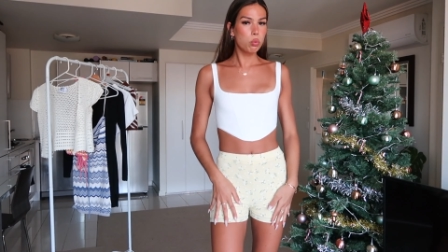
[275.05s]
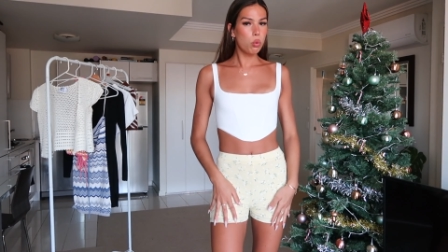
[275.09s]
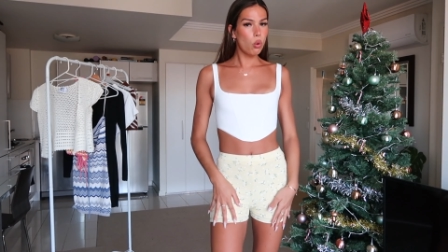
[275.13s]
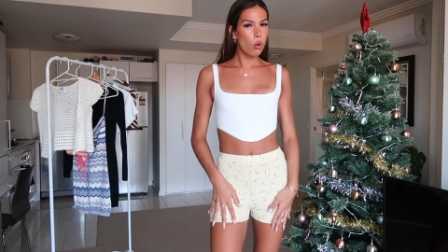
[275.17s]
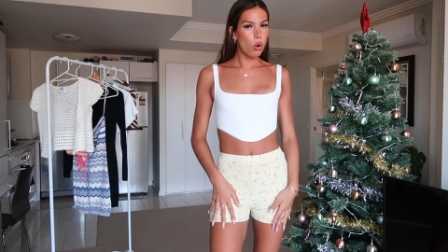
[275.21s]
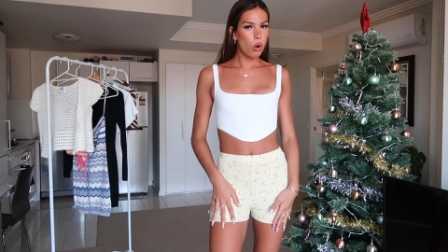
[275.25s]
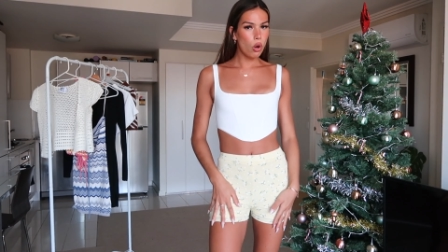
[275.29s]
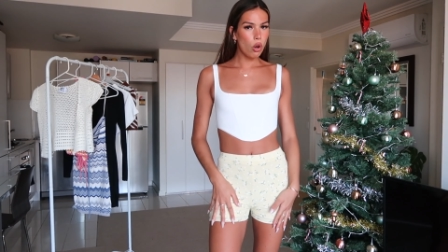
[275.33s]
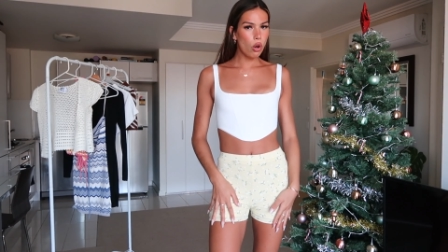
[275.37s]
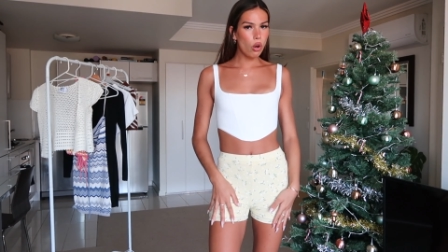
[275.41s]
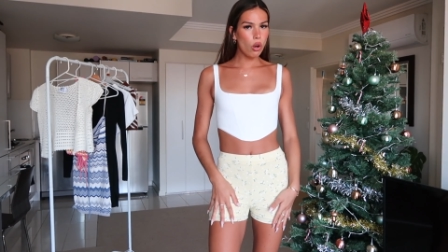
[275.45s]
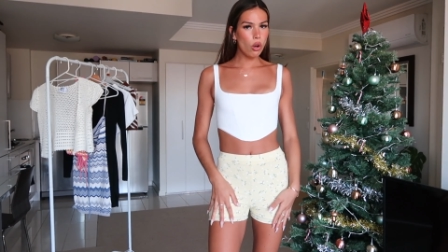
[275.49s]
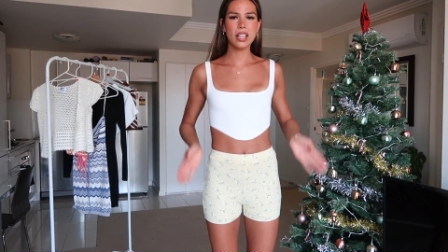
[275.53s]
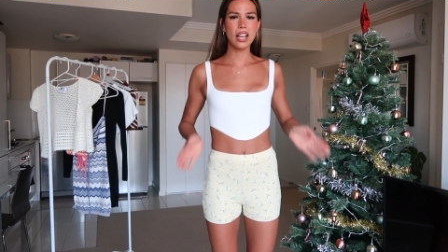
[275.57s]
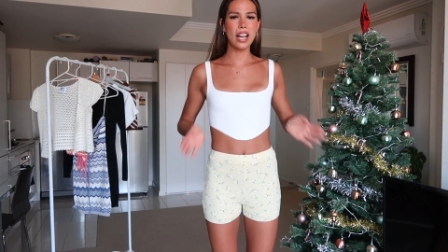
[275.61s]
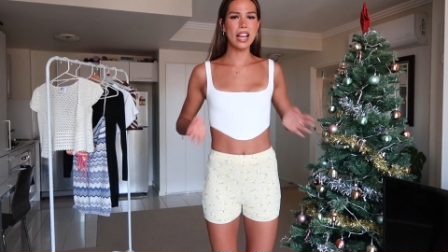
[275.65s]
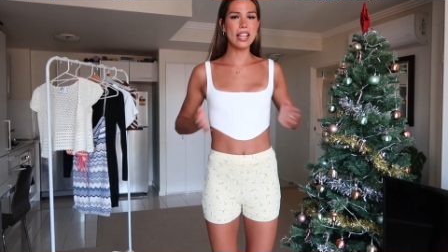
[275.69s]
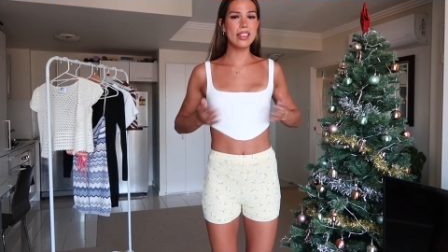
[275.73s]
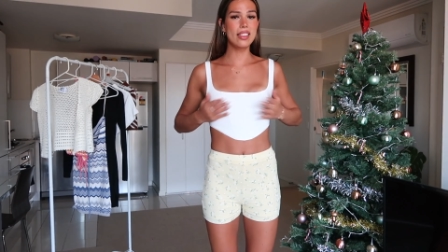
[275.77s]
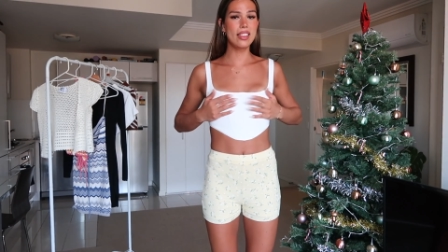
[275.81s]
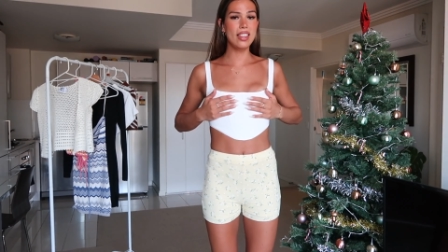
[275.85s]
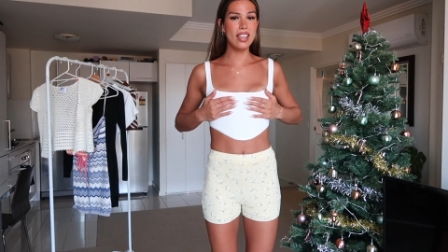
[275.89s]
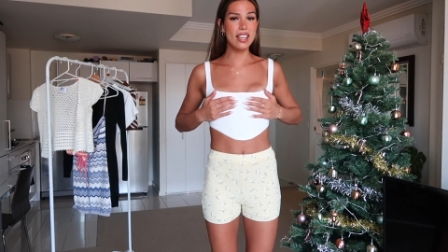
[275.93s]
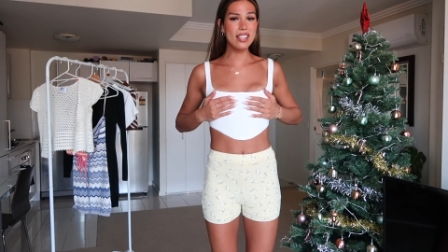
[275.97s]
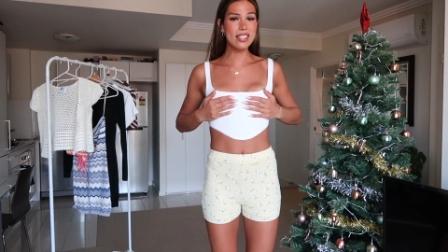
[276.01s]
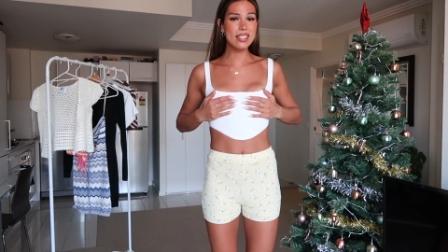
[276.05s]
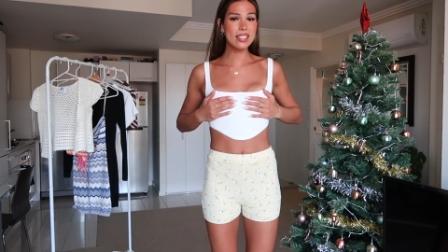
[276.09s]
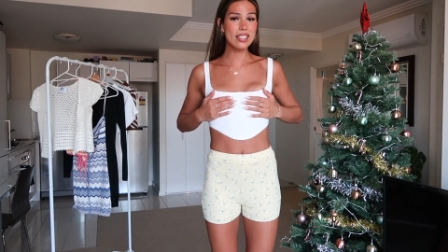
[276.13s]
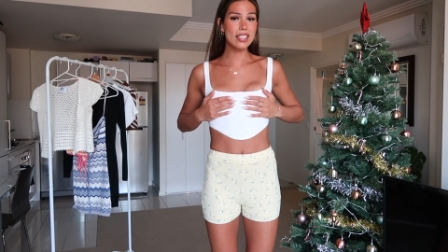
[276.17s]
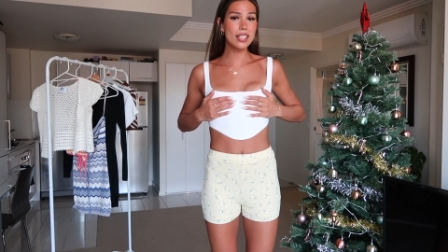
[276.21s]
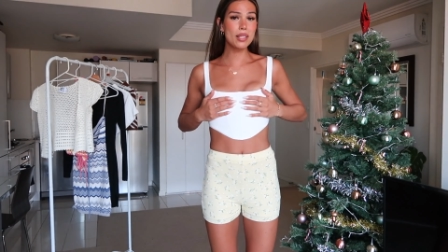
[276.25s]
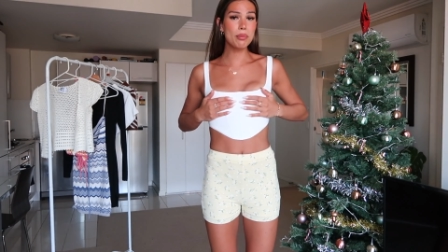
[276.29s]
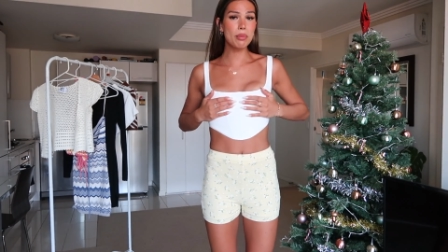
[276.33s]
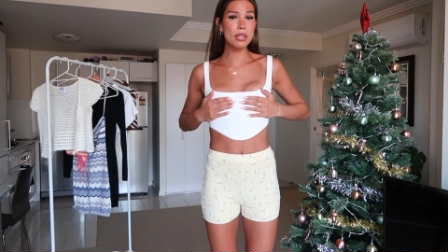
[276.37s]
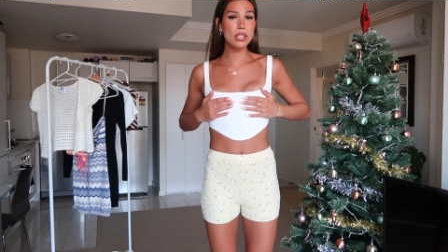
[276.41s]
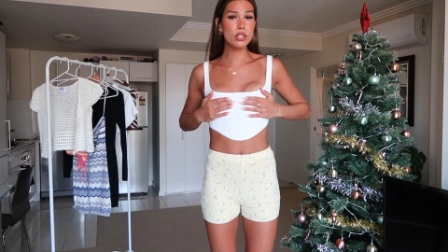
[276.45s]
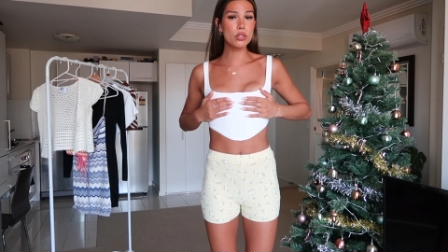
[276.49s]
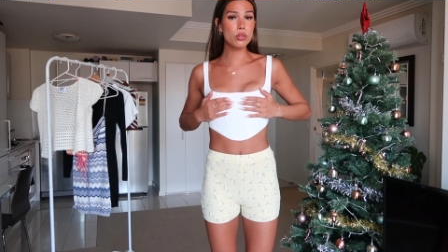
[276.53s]
walk and this
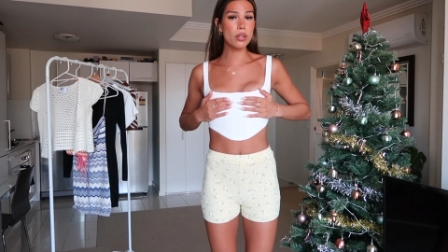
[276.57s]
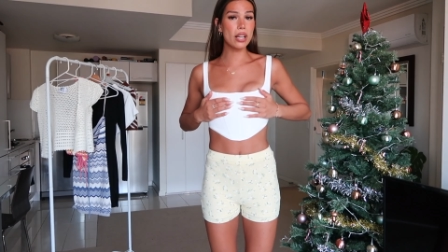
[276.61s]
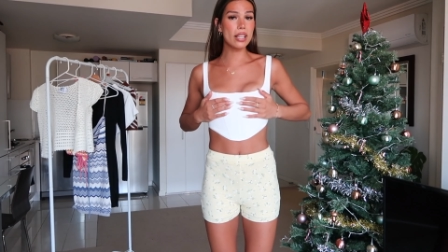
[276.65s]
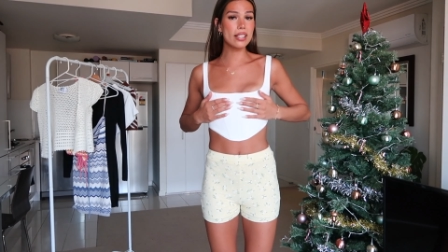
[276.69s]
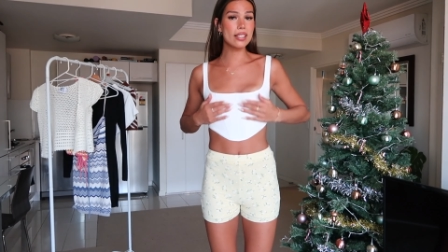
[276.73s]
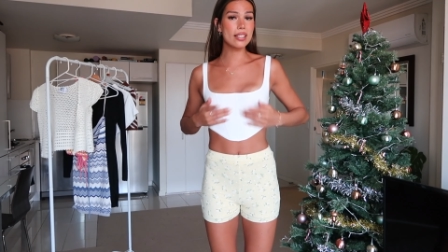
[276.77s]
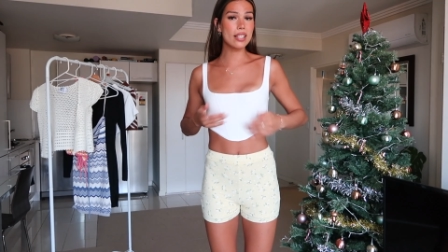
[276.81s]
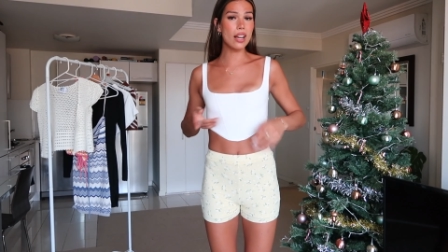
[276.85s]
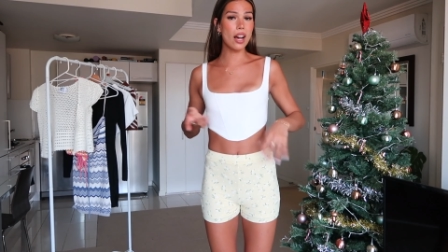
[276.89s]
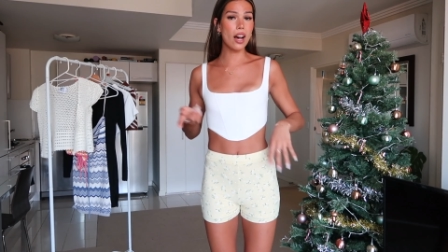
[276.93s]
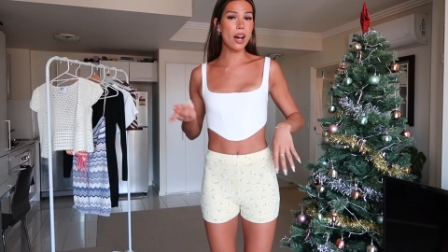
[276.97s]
can be dressed